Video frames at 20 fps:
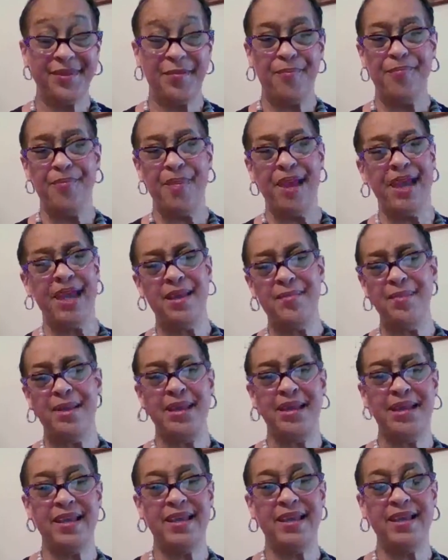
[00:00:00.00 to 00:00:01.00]

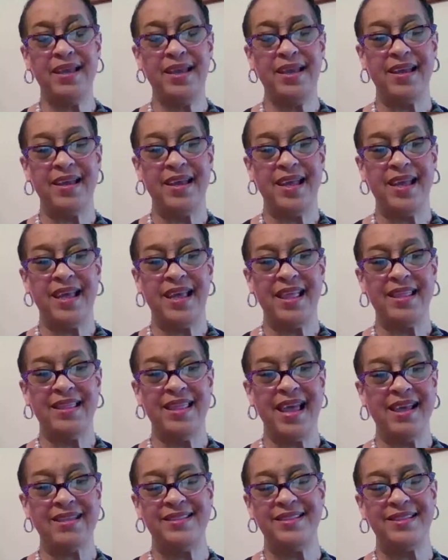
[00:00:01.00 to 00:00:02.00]
Maybe
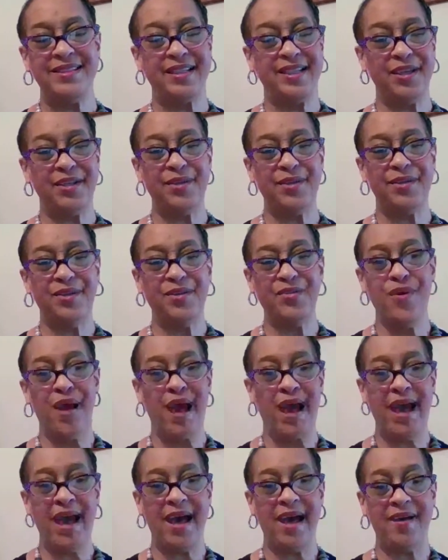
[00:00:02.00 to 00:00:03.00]
that skill you
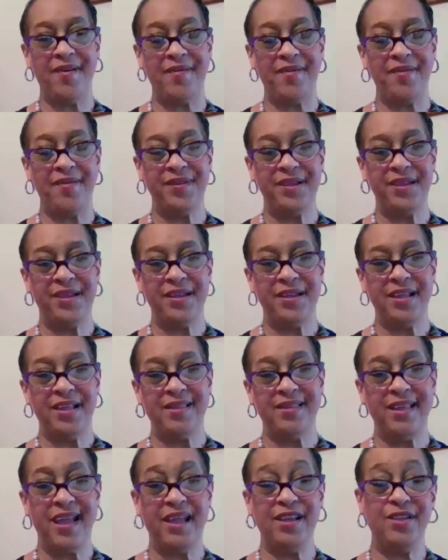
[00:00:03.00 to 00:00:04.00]
have
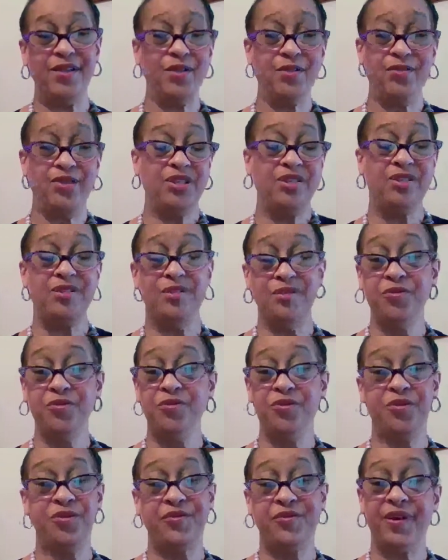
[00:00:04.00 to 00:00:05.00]
that you just do
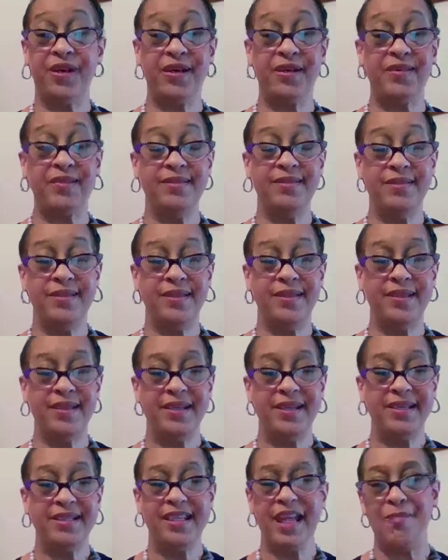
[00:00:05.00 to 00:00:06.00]
for fun
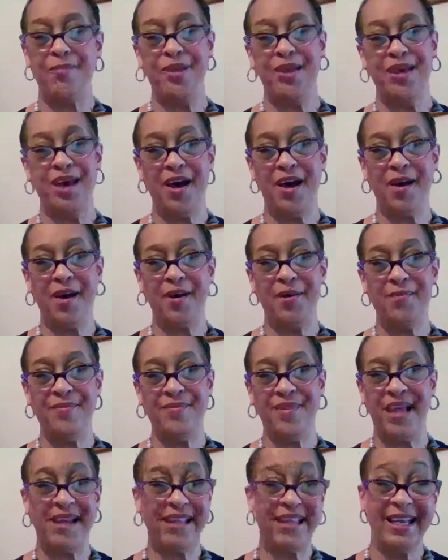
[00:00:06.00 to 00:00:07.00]
can become
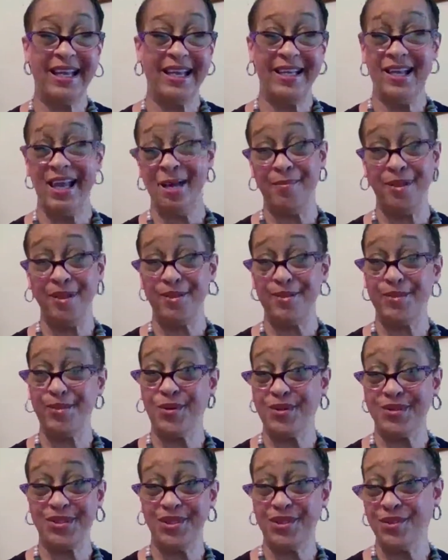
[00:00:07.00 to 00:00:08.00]
that economic
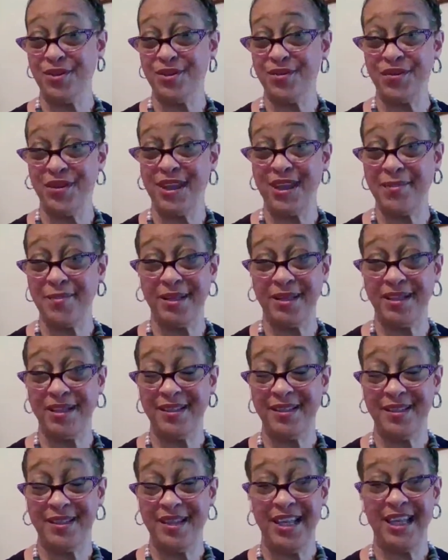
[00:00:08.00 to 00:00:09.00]
source in your
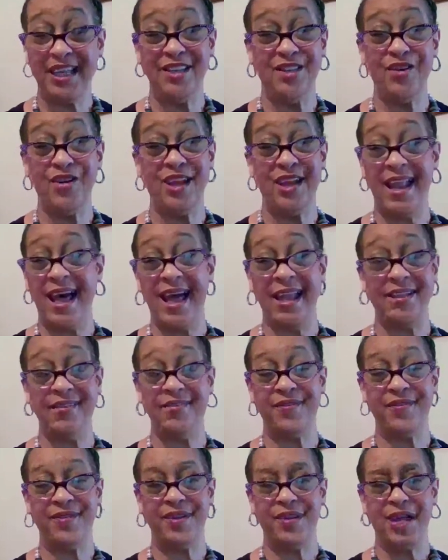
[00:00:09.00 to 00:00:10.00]
family, in your
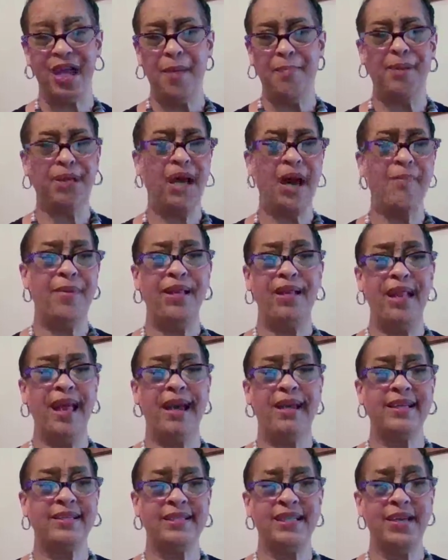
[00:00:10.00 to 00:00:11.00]
life, become a
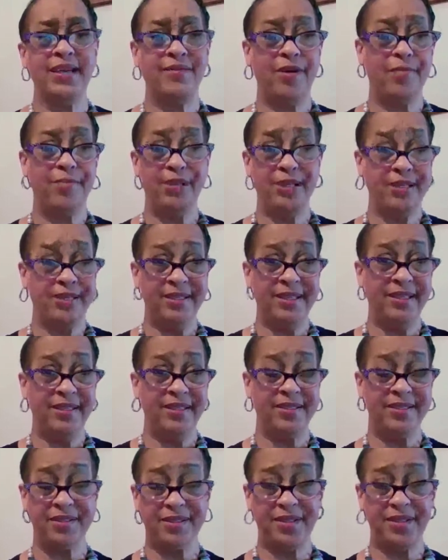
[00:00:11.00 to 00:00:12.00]
legacy of a
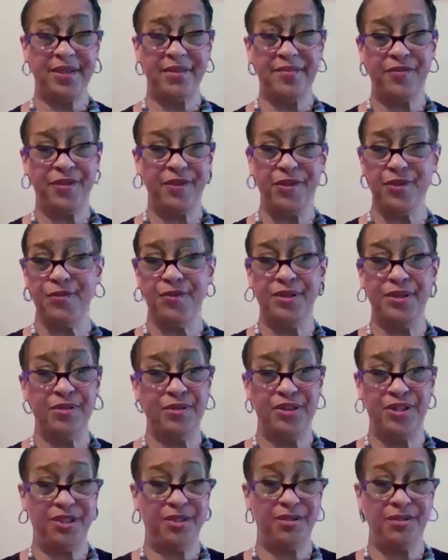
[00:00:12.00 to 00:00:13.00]
business for you and
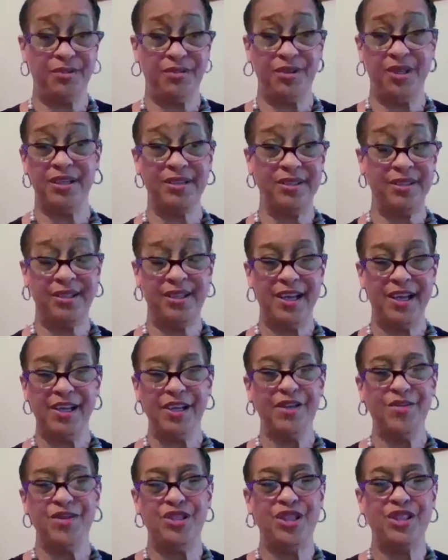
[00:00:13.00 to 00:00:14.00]
your children.
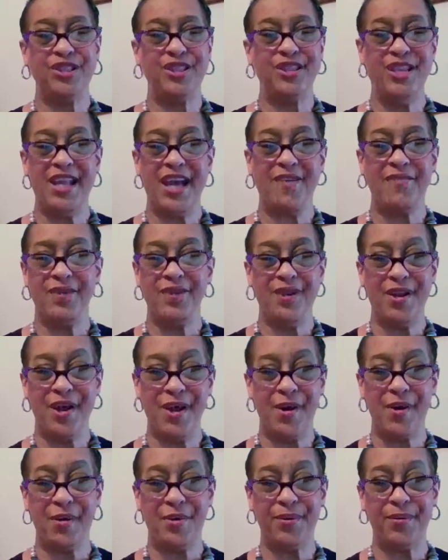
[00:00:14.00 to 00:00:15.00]
You just never
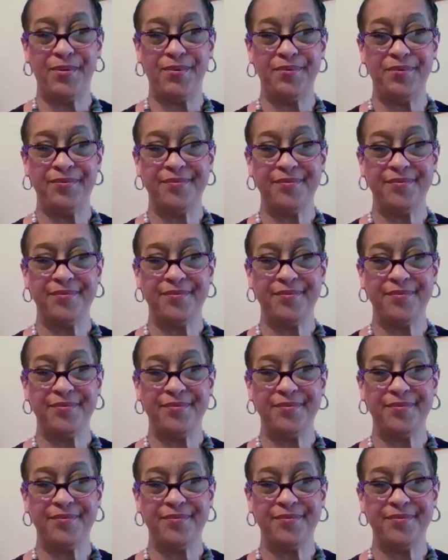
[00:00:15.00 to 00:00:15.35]
know.